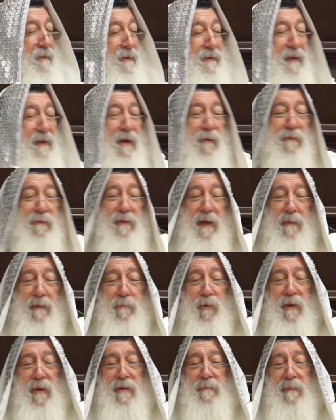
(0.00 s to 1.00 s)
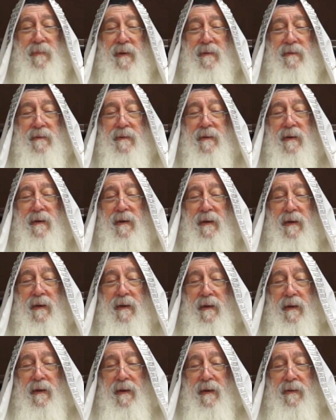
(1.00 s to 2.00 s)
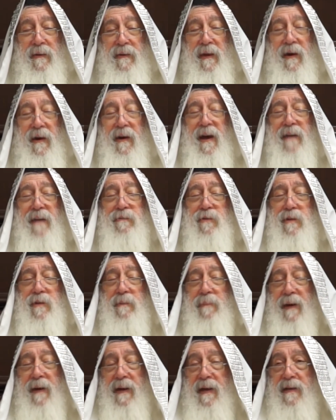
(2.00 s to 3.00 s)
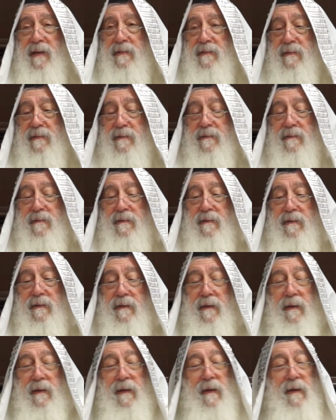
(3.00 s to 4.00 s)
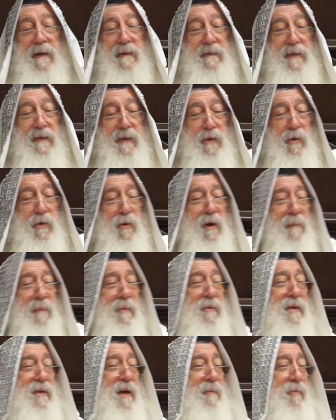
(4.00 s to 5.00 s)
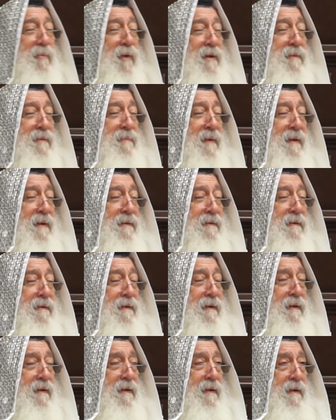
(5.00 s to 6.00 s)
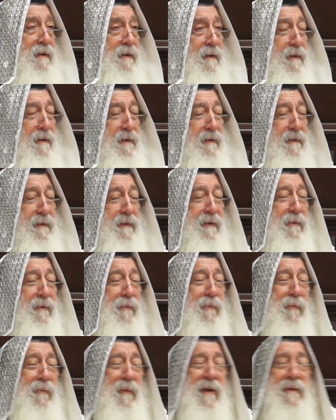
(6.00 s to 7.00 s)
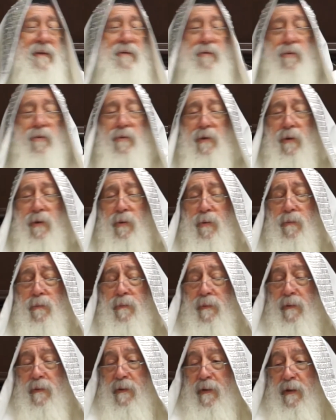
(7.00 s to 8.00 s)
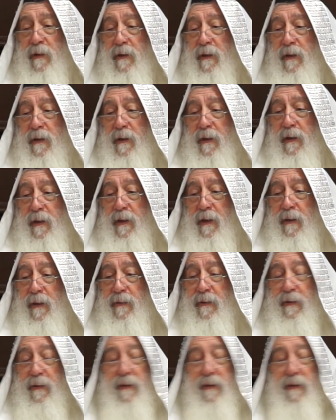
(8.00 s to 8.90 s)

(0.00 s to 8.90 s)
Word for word: The day of the appointment, they arrived to the palace. They knew about the appointment. They went to the room, and the